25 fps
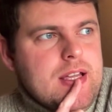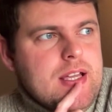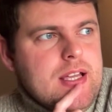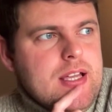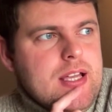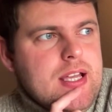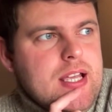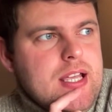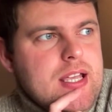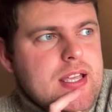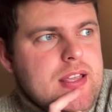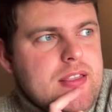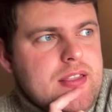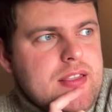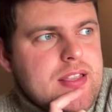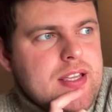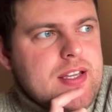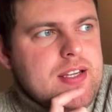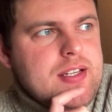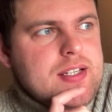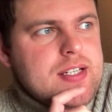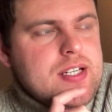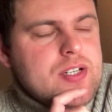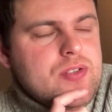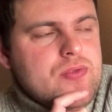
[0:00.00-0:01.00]
He
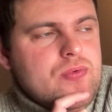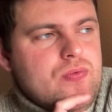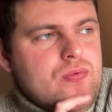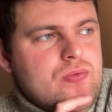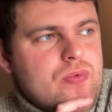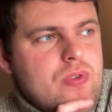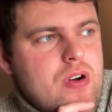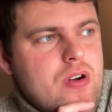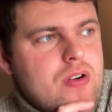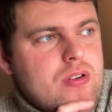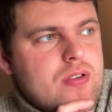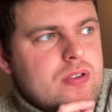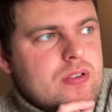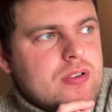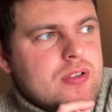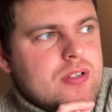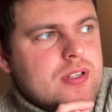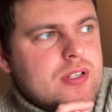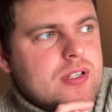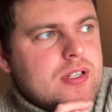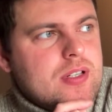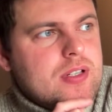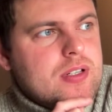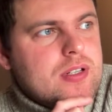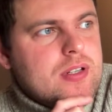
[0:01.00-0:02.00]
thinks it's
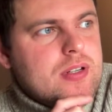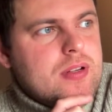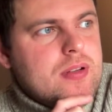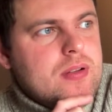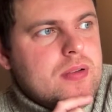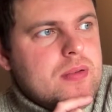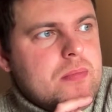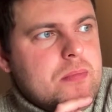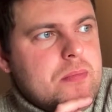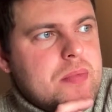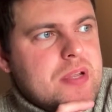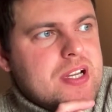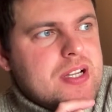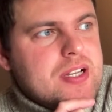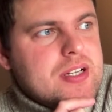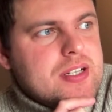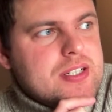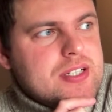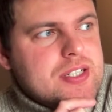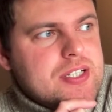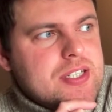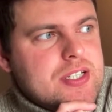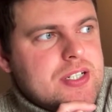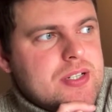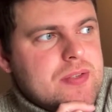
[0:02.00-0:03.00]
wrong
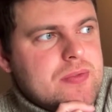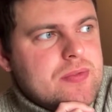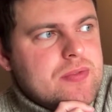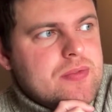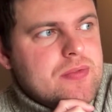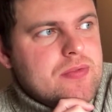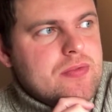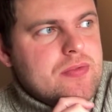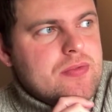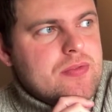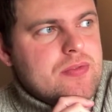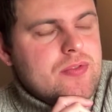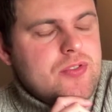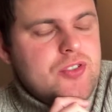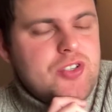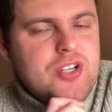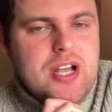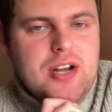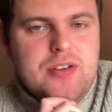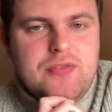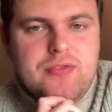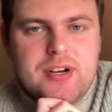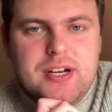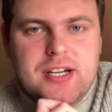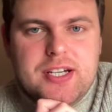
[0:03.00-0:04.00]
because,
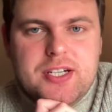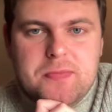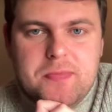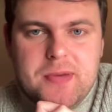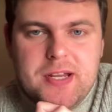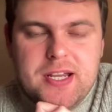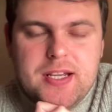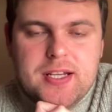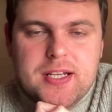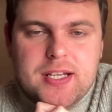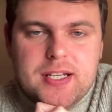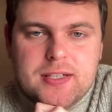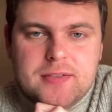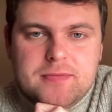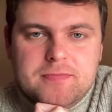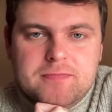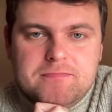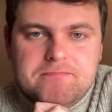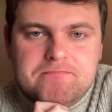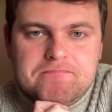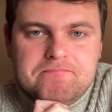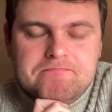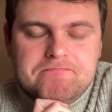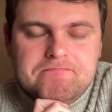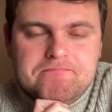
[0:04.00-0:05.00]
generally speaking,
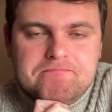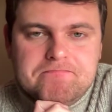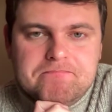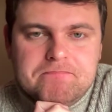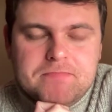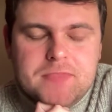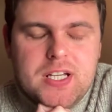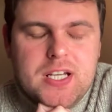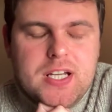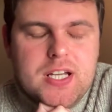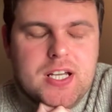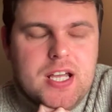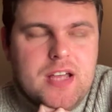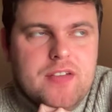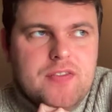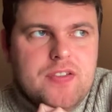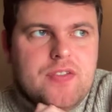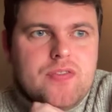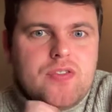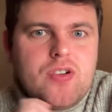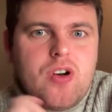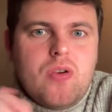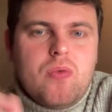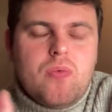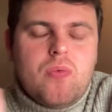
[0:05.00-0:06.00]
if
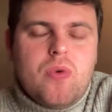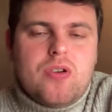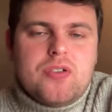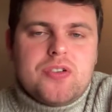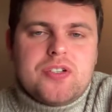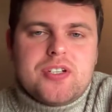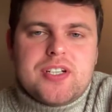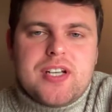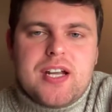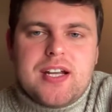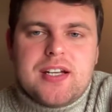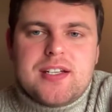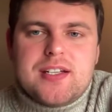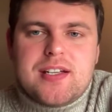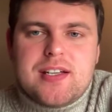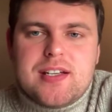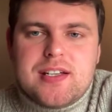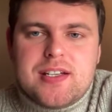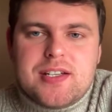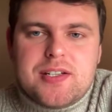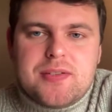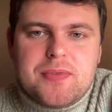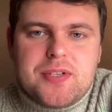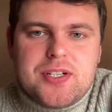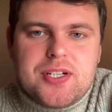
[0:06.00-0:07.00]
you've got one
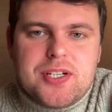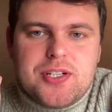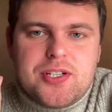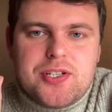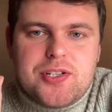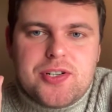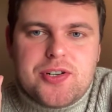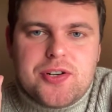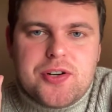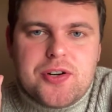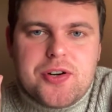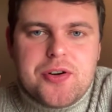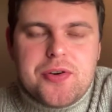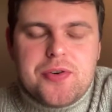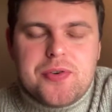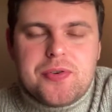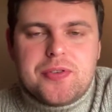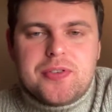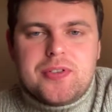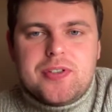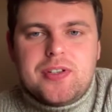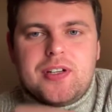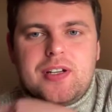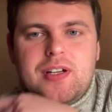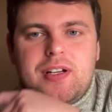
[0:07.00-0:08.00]
sentence which is true,
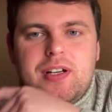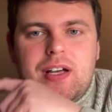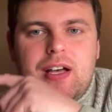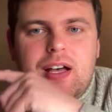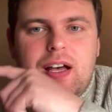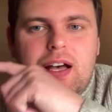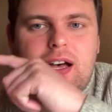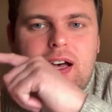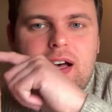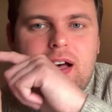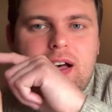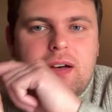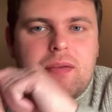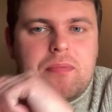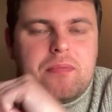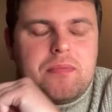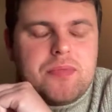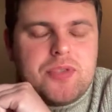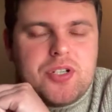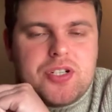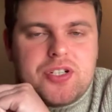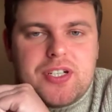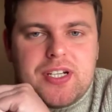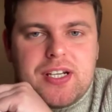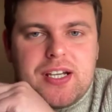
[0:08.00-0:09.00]

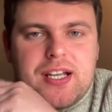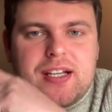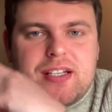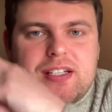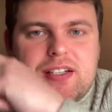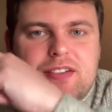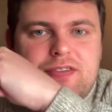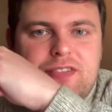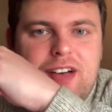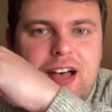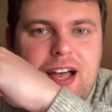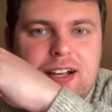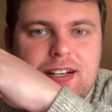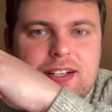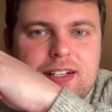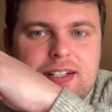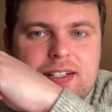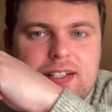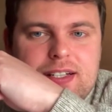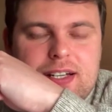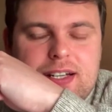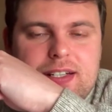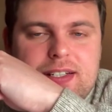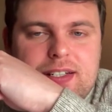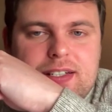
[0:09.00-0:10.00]
just in case a fact
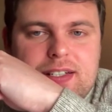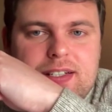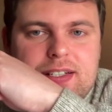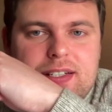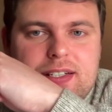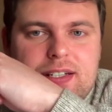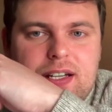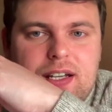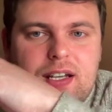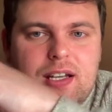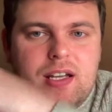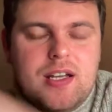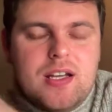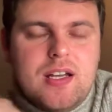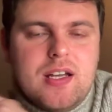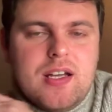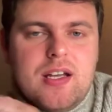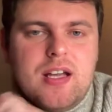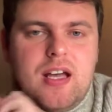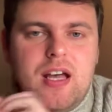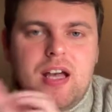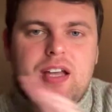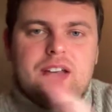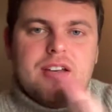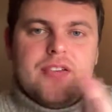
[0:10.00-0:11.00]
exists,
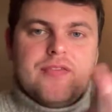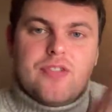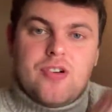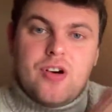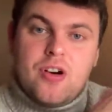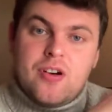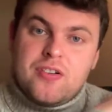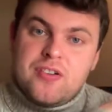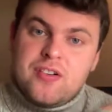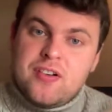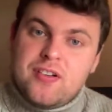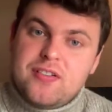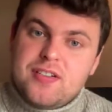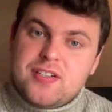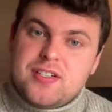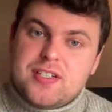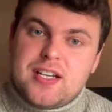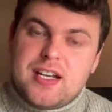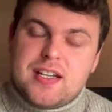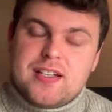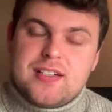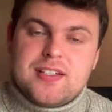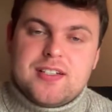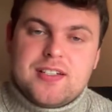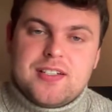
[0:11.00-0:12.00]
and you've got another
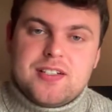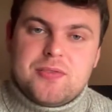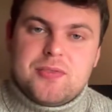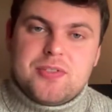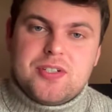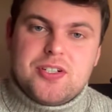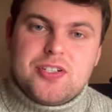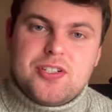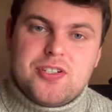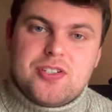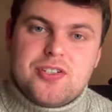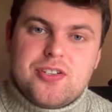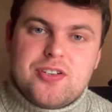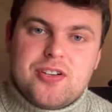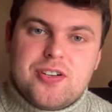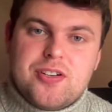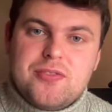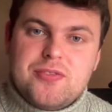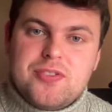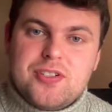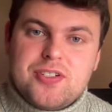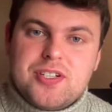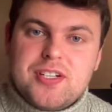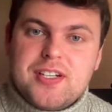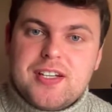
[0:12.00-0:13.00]
sentence which is true
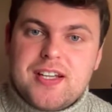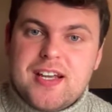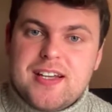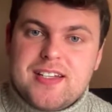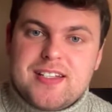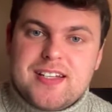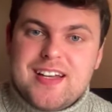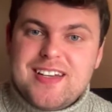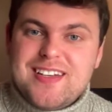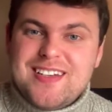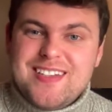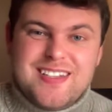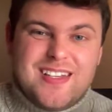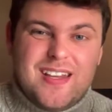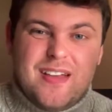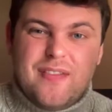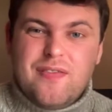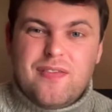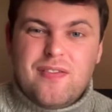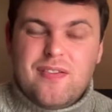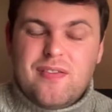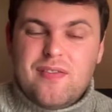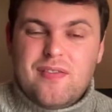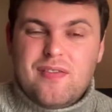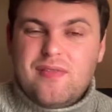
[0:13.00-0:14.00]
just in case a
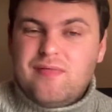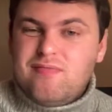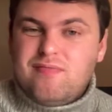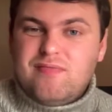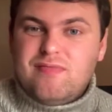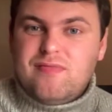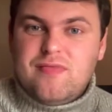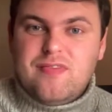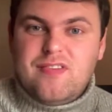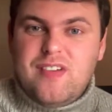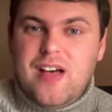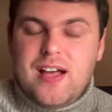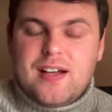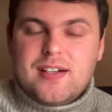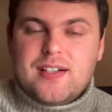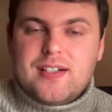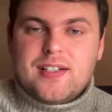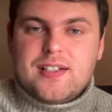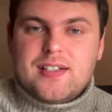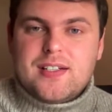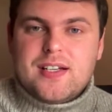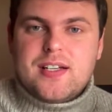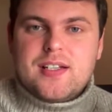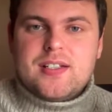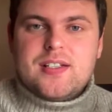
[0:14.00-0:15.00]
different fact
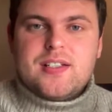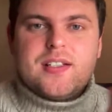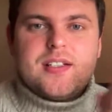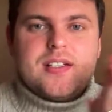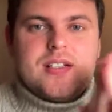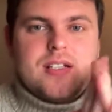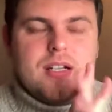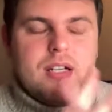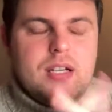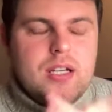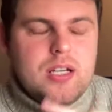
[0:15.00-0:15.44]
exists,